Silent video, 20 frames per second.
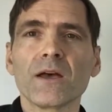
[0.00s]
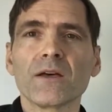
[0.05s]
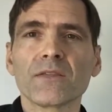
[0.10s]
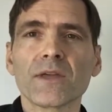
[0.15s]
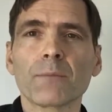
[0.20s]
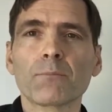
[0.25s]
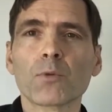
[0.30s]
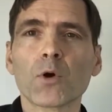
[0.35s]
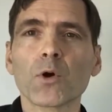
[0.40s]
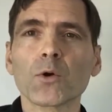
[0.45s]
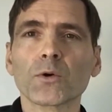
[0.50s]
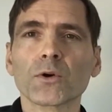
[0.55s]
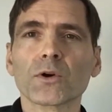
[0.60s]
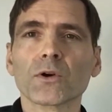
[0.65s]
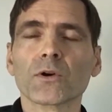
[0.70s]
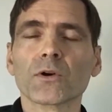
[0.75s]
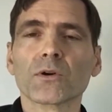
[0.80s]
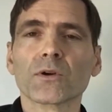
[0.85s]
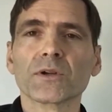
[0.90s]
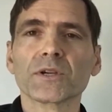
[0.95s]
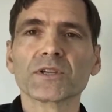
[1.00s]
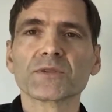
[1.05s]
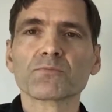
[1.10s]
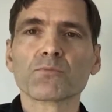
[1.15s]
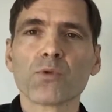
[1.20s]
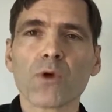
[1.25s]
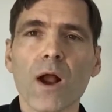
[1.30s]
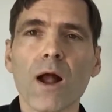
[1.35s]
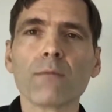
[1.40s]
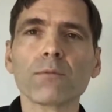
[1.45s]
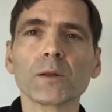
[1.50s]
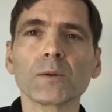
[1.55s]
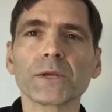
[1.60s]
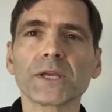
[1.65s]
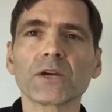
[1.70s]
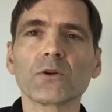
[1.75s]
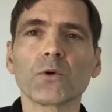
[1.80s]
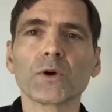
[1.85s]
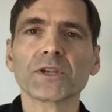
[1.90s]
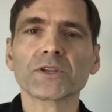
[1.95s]
that broker is
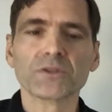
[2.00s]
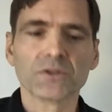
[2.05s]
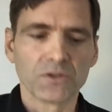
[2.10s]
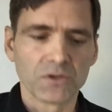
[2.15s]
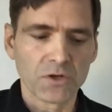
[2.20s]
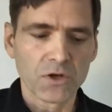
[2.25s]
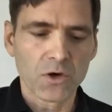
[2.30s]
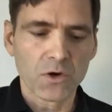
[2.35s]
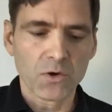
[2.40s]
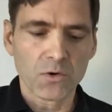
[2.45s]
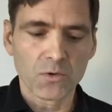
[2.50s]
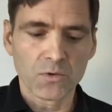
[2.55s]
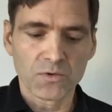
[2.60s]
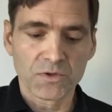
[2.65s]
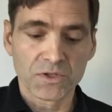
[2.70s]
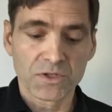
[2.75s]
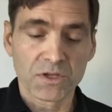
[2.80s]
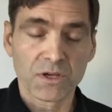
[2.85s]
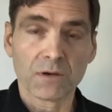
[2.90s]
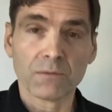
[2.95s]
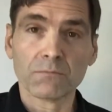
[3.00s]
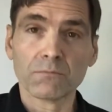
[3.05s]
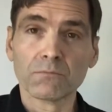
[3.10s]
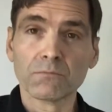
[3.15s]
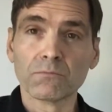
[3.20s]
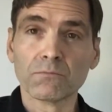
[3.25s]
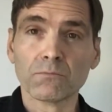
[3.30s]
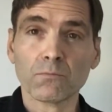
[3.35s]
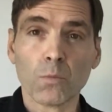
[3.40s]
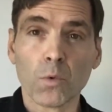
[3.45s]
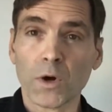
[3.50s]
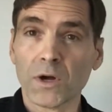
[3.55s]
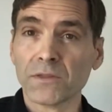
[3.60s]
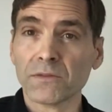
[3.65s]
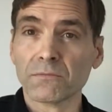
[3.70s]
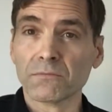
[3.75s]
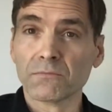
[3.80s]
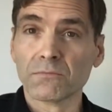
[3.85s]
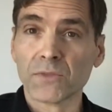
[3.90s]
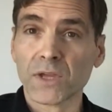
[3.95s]
probably going to know
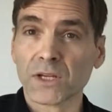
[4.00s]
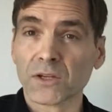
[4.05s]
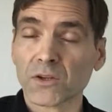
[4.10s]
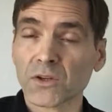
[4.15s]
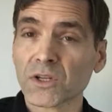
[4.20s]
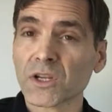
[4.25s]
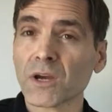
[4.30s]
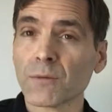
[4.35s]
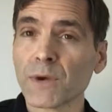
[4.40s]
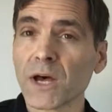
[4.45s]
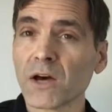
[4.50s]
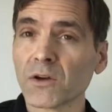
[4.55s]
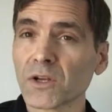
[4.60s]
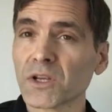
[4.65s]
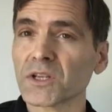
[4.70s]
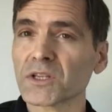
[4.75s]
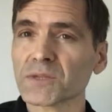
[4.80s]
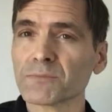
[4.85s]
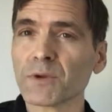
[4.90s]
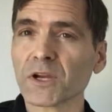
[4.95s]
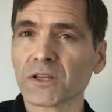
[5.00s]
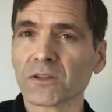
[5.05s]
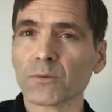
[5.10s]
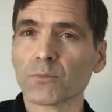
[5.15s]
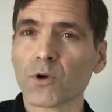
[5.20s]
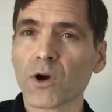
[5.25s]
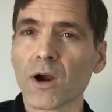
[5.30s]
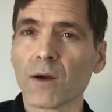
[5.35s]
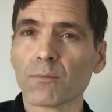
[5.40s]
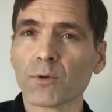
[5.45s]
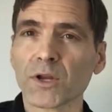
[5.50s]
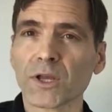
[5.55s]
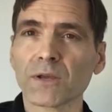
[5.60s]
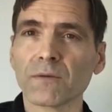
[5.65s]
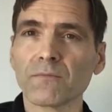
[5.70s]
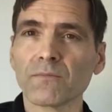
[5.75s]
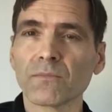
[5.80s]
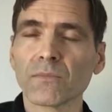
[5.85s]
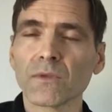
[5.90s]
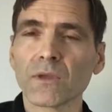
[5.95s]
someone that could come out and inspect the property.
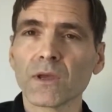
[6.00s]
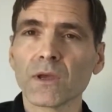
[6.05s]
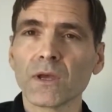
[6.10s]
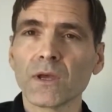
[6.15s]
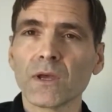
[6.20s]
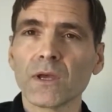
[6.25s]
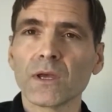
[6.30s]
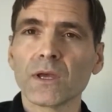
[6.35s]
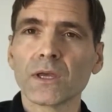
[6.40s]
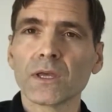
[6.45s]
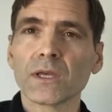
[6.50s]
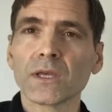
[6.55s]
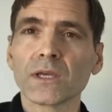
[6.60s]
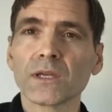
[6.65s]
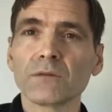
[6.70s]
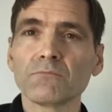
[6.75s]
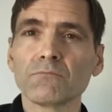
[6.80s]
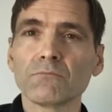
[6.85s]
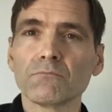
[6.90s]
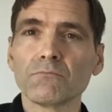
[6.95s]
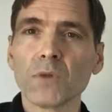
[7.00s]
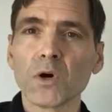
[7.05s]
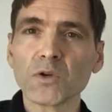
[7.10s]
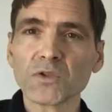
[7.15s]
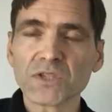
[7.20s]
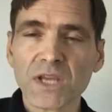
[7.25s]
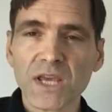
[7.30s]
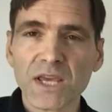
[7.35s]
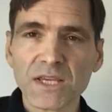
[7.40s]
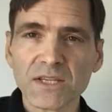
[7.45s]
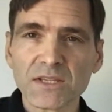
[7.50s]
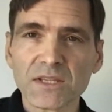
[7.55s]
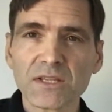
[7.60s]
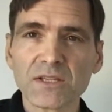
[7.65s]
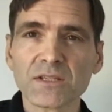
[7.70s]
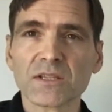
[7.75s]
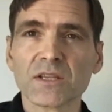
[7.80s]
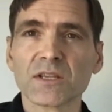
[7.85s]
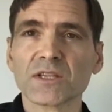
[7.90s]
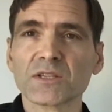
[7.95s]
In most
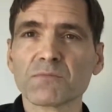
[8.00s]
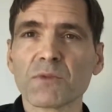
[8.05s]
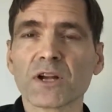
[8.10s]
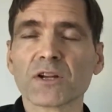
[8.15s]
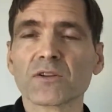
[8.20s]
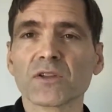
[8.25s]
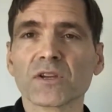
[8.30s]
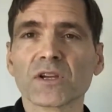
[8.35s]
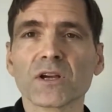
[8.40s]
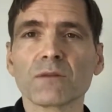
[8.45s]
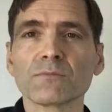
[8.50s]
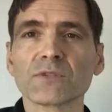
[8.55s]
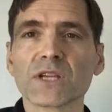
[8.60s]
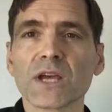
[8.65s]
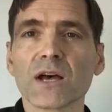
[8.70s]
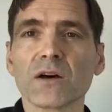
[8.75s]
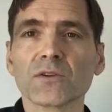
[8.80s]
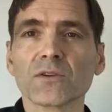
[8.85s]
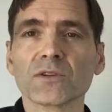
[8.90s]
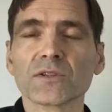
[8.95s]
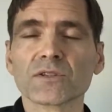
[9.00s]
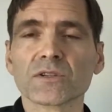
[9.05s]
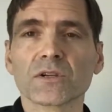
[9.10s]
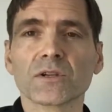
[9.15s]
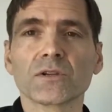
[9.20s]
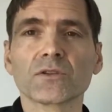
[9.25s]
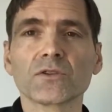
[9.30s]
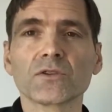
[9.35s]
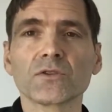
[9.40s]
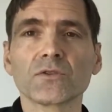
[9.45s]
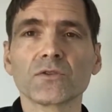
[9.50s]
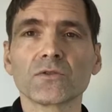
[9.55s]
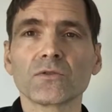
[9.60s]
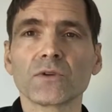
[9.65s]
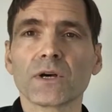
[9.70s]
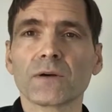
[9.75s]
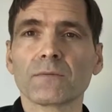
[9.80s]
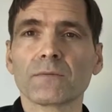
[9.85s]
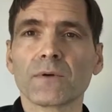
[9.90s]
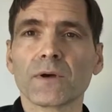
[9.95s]
cases, the inspector that comes out is going to
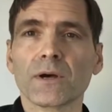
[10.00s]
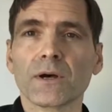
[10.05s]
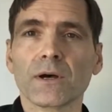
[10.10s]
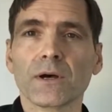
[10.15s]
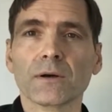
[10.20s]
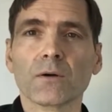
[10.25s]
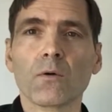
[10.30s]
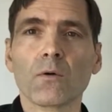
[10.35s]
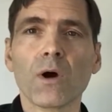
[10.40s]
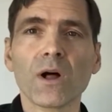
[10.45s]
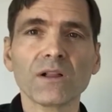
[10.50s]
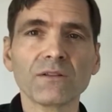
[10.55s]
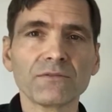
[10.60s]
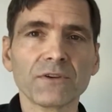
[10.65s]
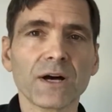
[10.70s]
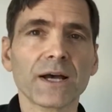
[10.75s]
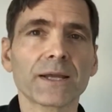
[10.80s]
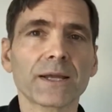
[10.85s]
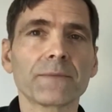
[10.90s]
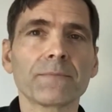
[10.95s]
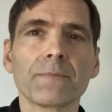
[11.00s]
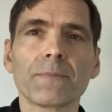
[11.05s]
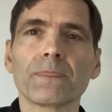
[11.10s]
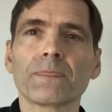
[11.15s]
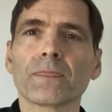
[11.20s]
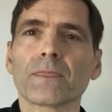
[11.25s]
do a qualified